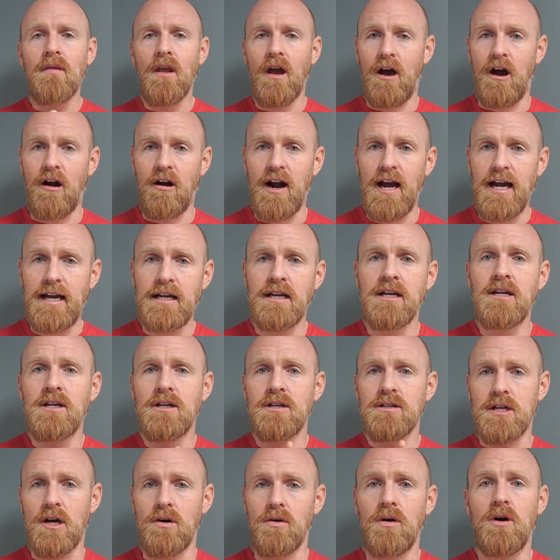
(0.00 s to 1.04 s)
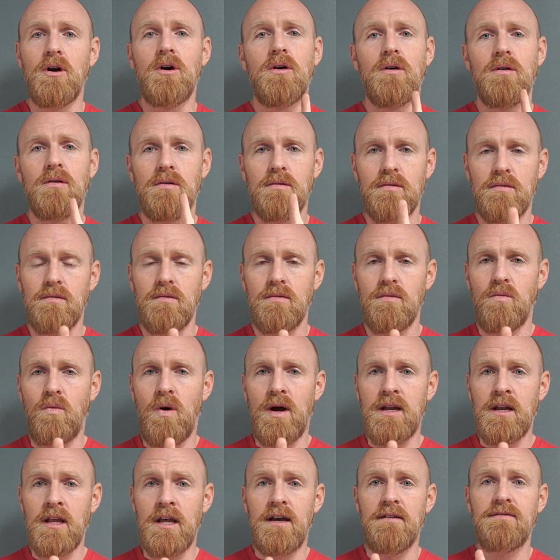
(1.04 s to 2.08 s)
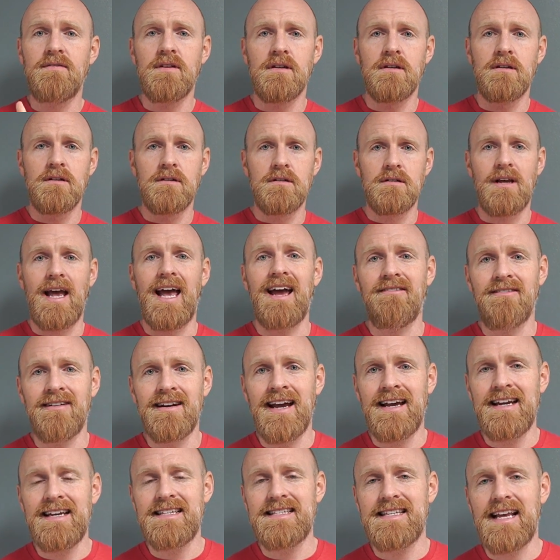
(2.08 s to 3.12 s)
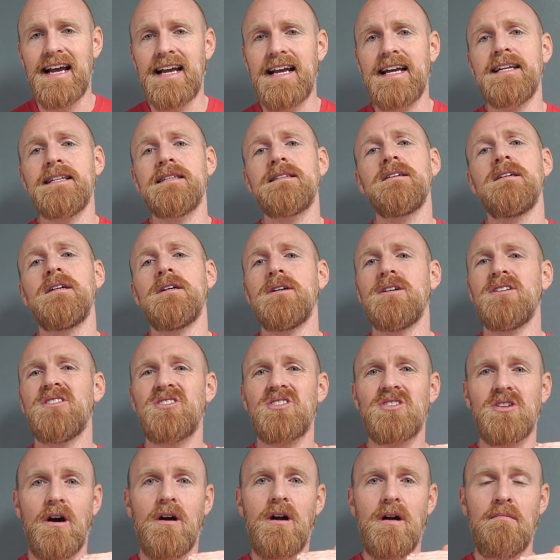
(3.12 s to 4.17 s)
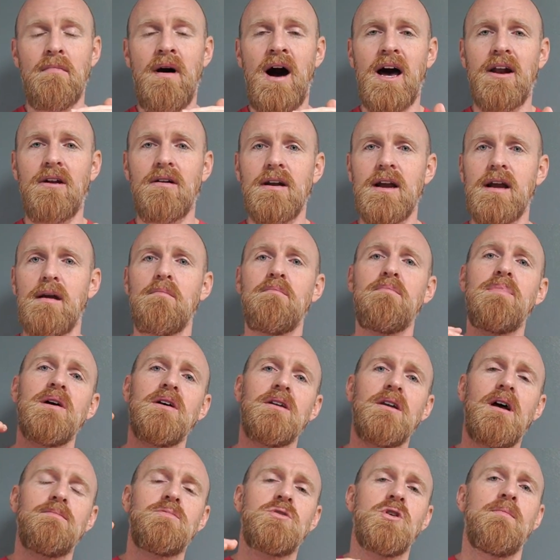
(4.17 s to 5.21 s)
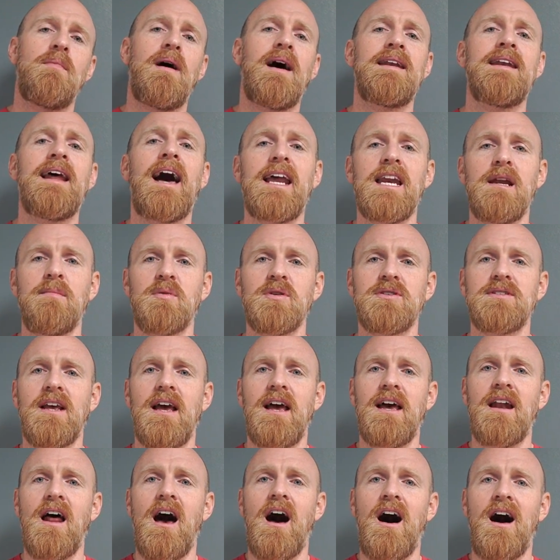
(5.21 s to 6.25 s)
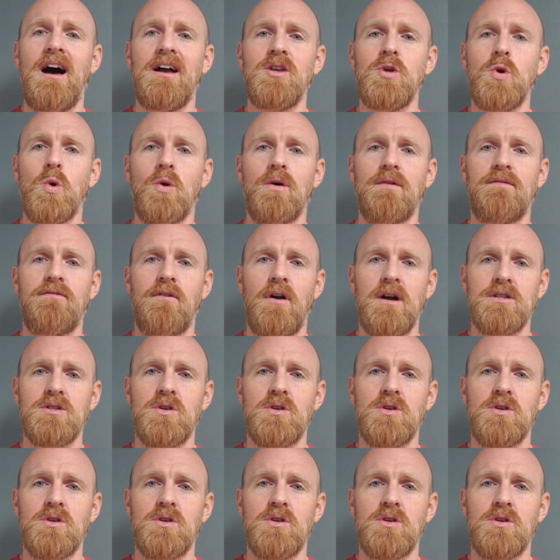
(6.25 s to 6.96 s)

All right, so 1 lift every 90 seconds, start moderate, build up to about 90% on your front